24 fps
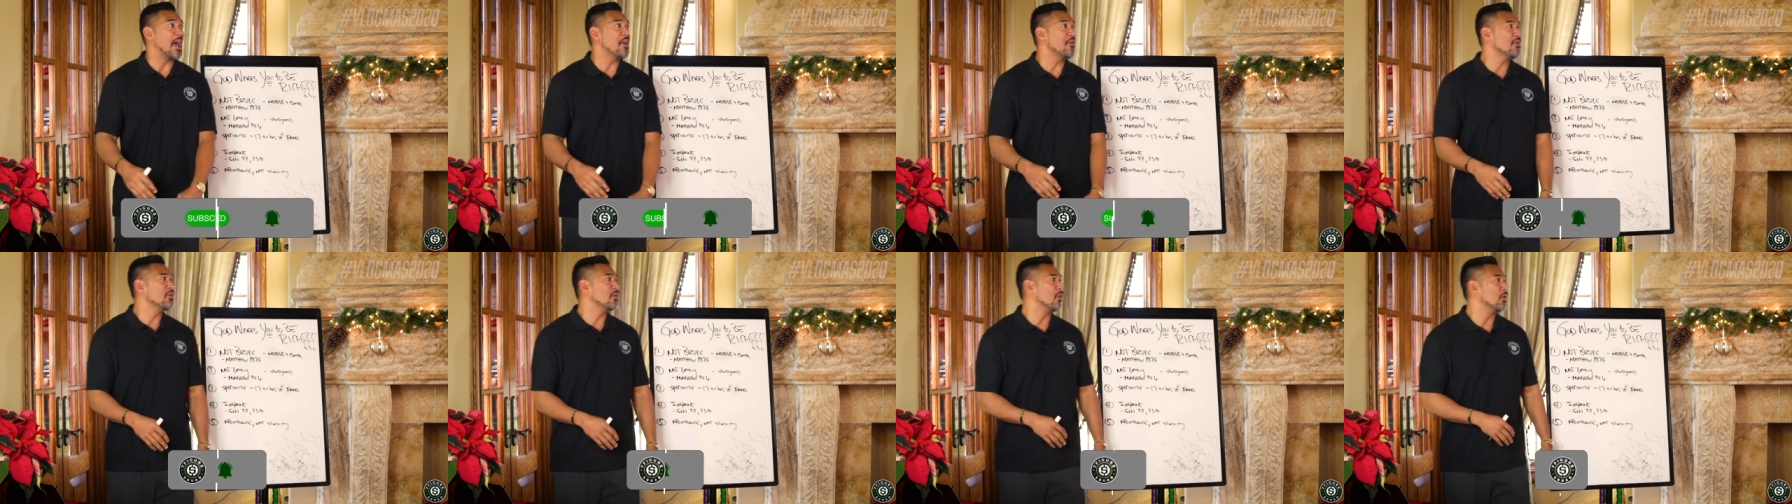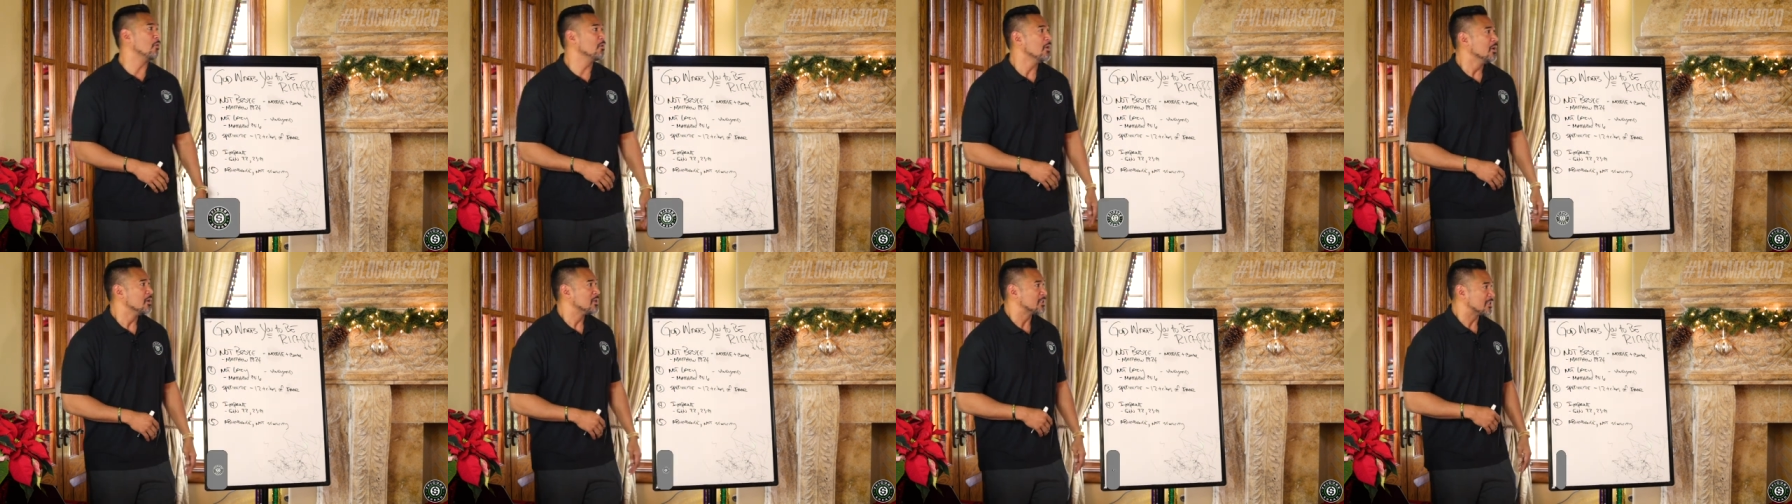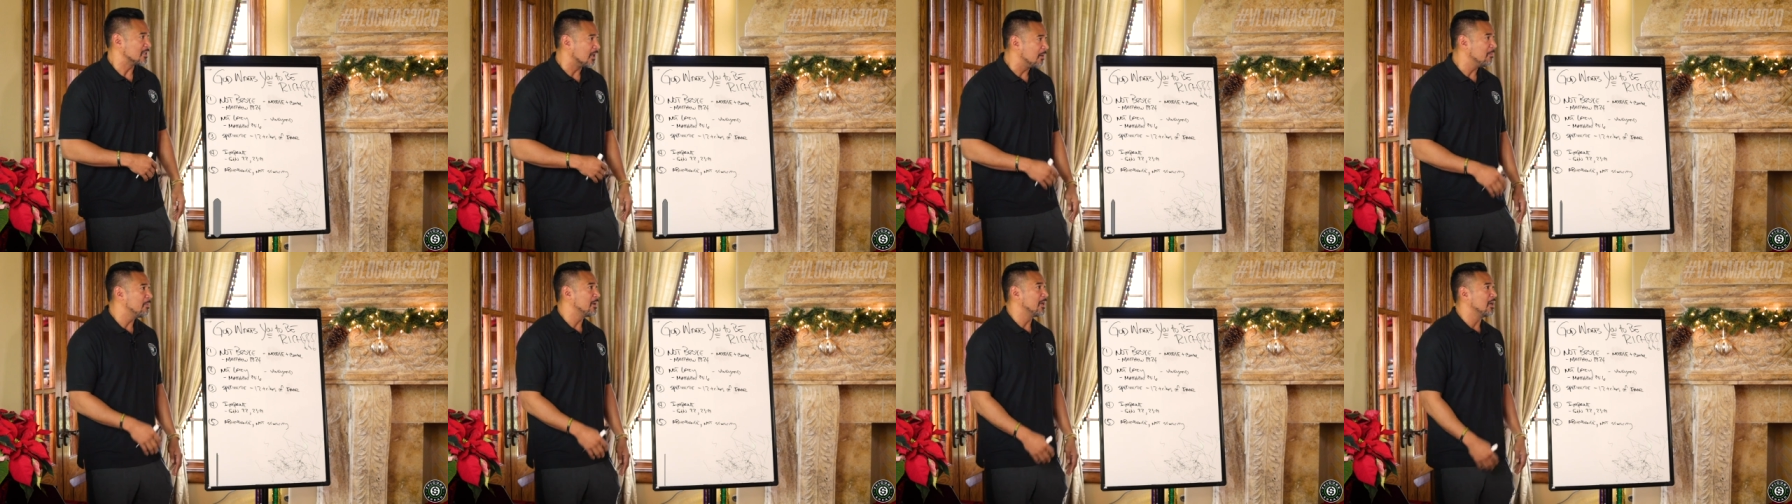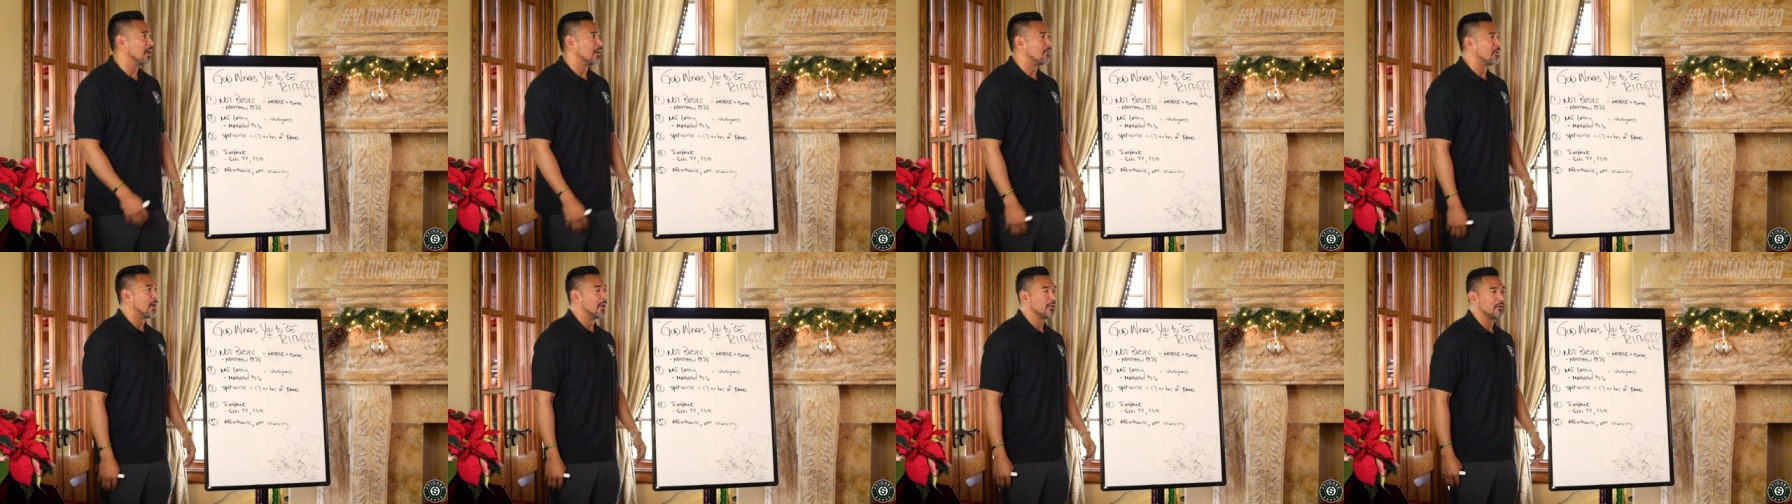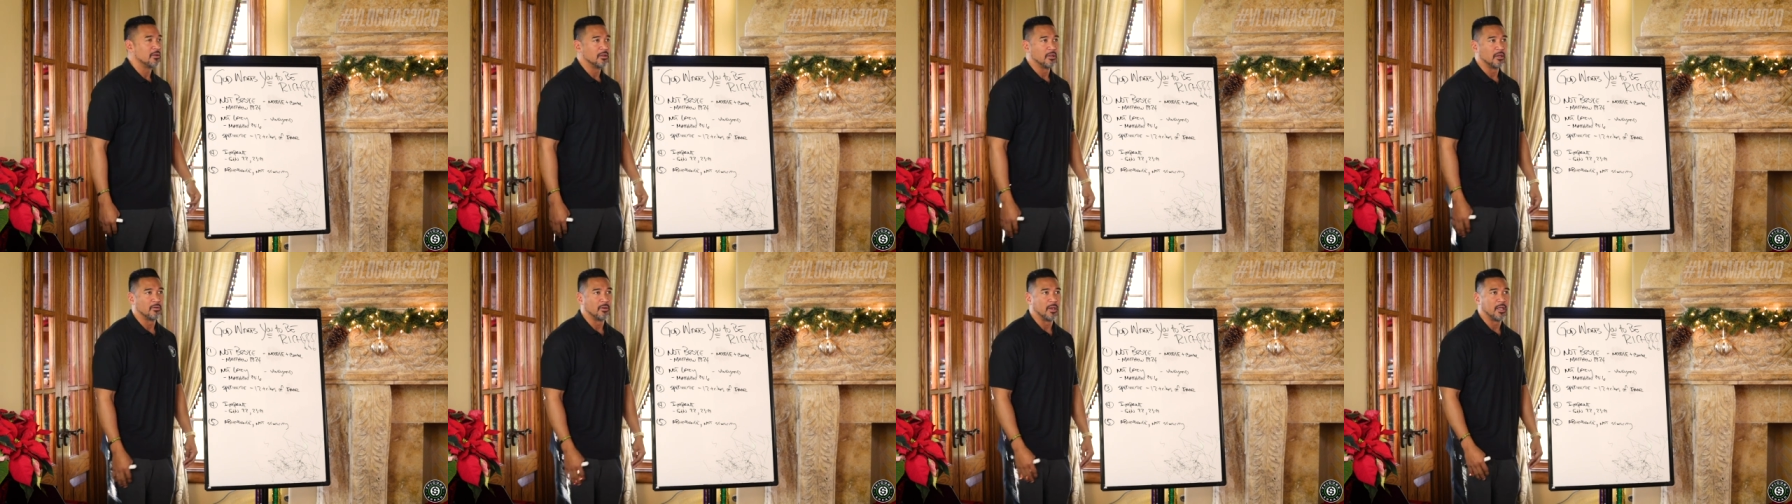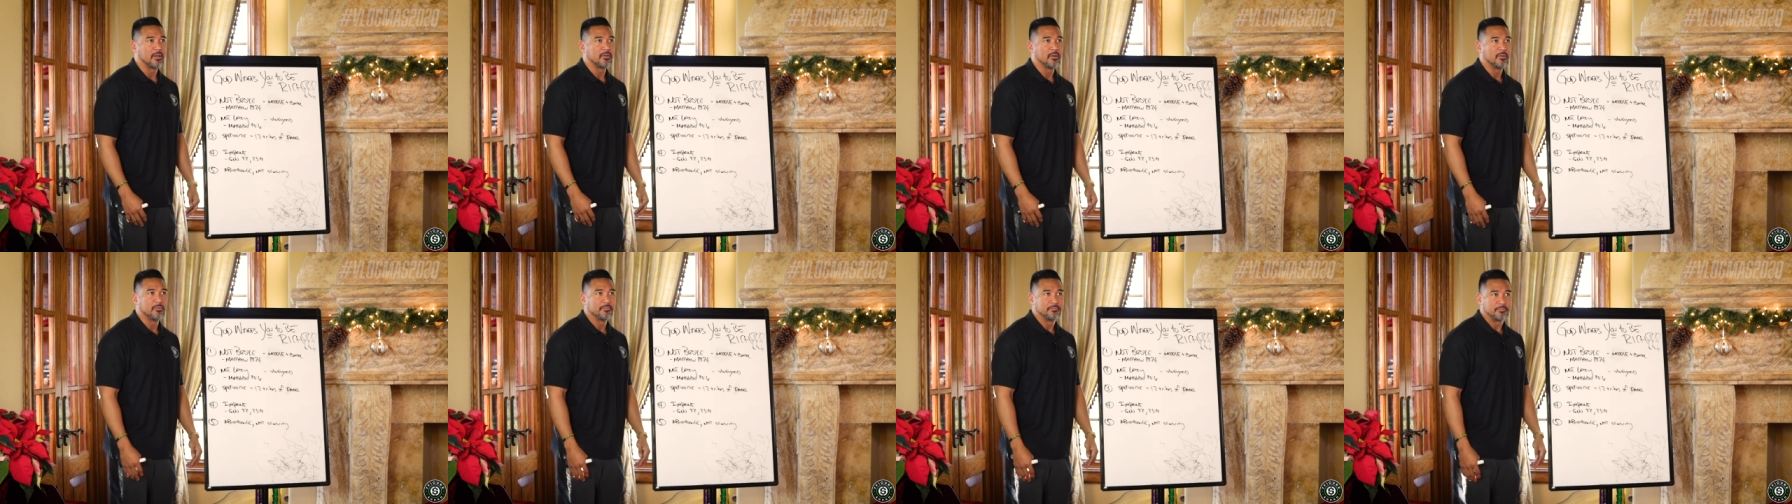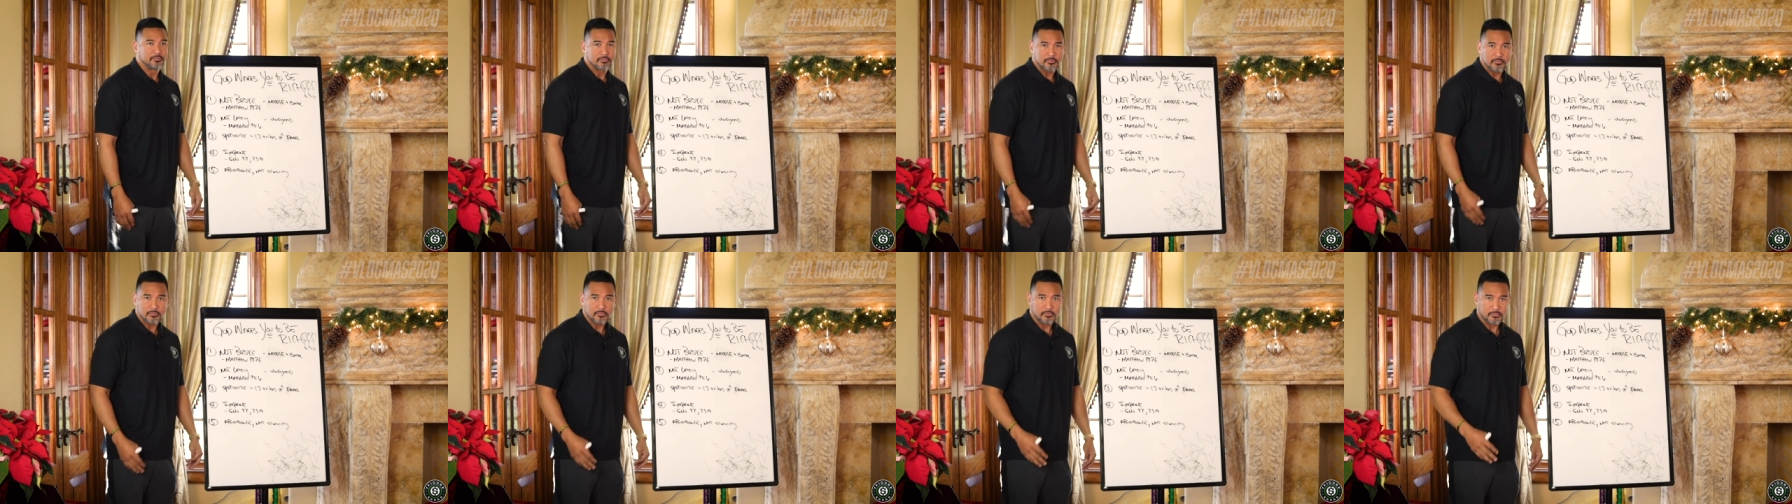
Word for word: I don't know, somebody around, around